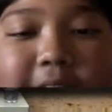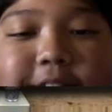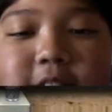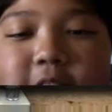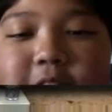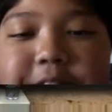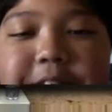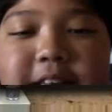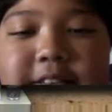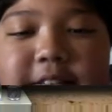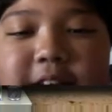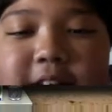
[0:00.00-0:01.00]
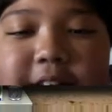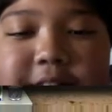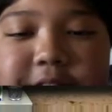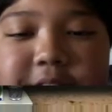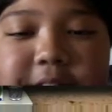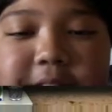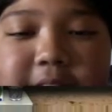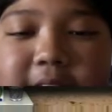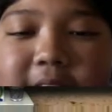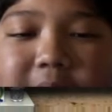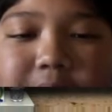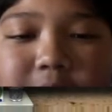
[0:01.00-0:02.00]
I know what these are. I've seen the
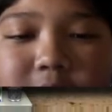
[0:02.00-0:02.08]
game.